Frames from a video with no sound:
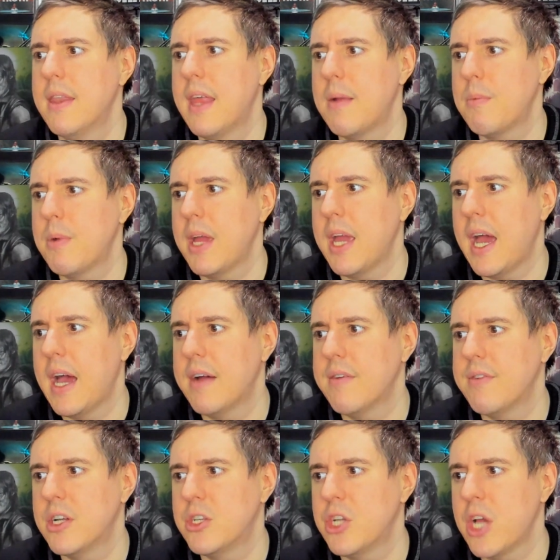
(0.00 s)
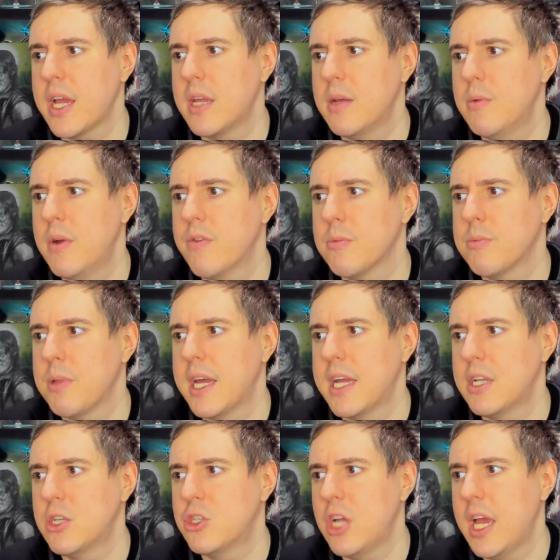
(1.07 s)
Then we have Jackie Weaver
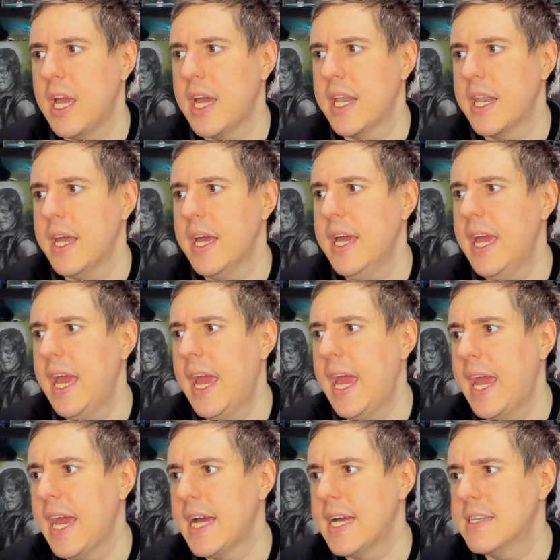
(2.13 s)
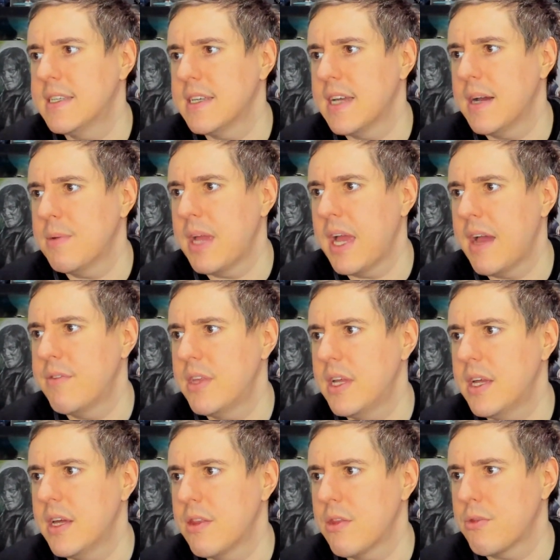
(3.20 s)
playing Jan. And we have
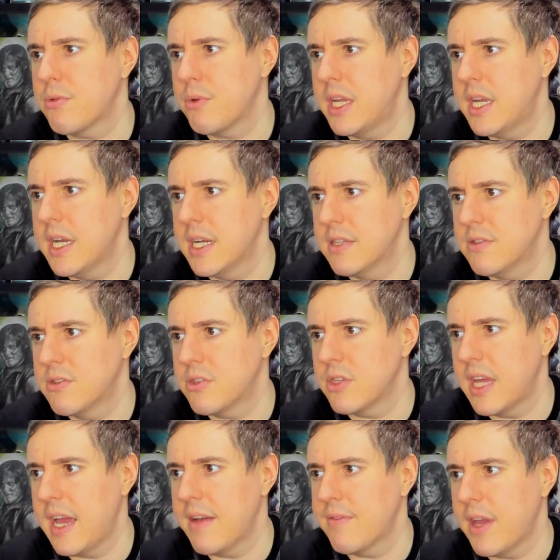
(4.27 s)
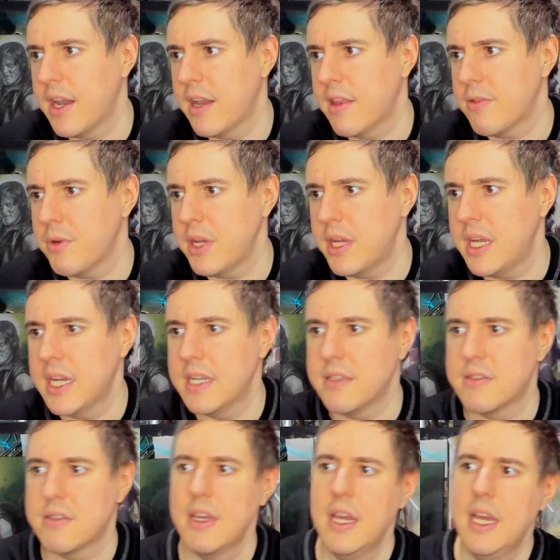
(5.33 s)
the three kids. So they have kind of three
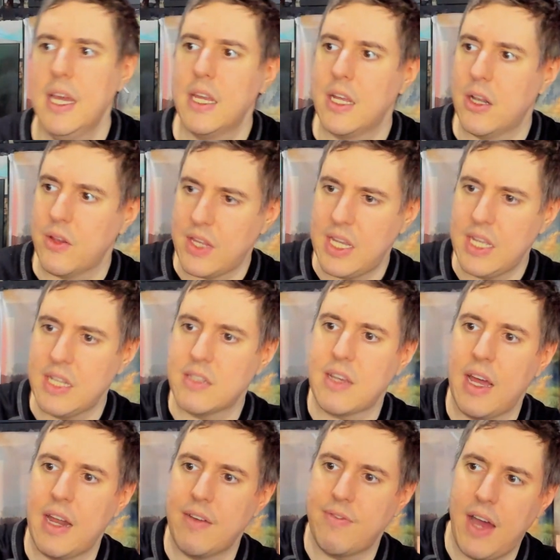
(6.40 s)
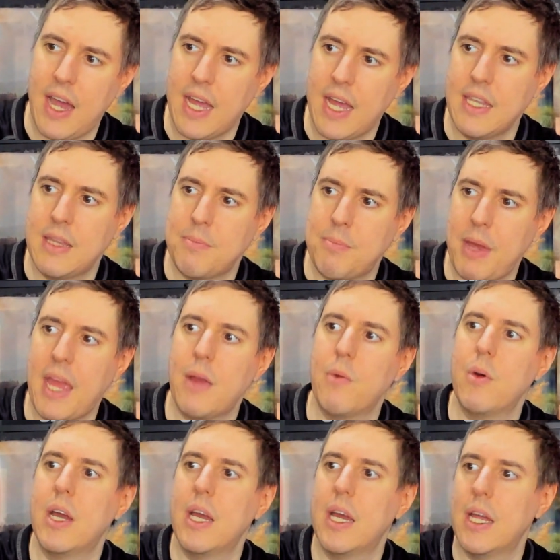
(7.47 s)
kids. You know, the kids kind of find the
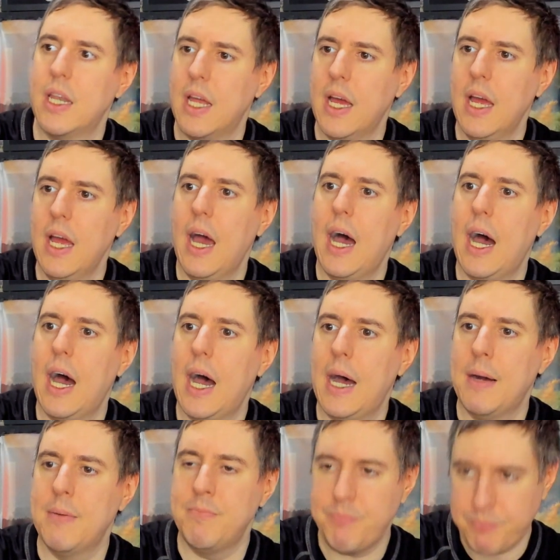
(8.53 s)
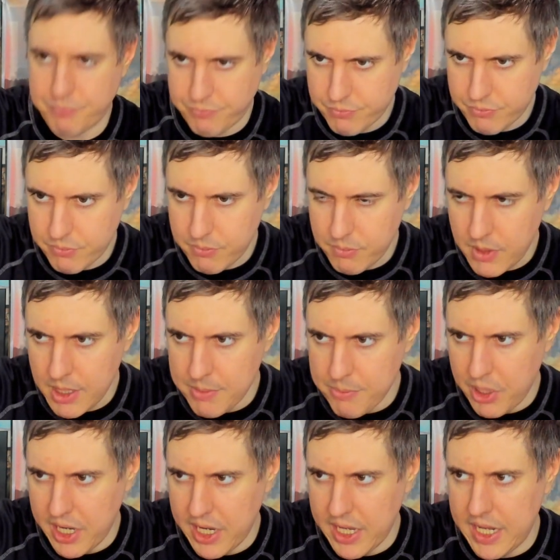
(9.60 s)
penguin,
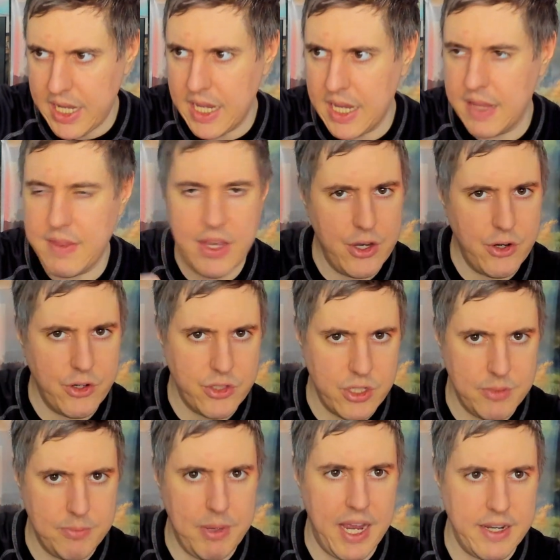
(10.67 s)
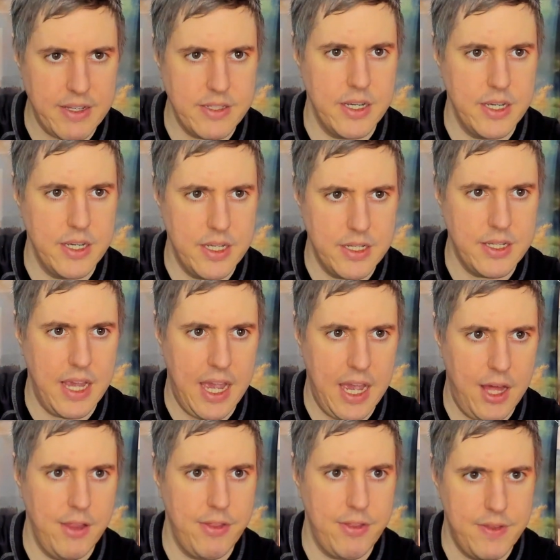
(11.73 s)
bring it in, they nurse it back to
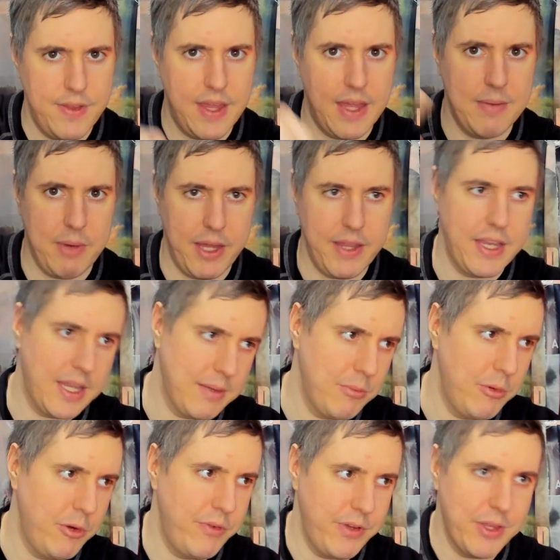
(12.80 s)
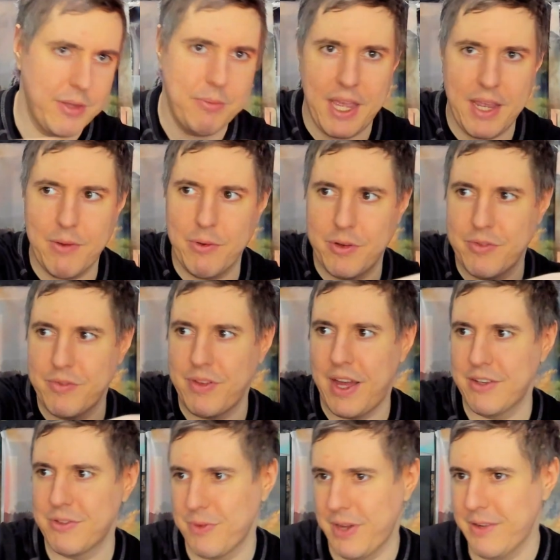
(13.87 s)
health. And then by the end of the movie, the penguin
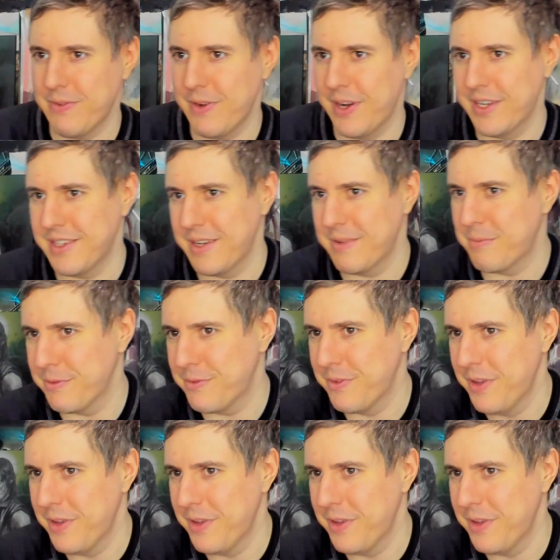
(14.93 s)
flies away, right? Type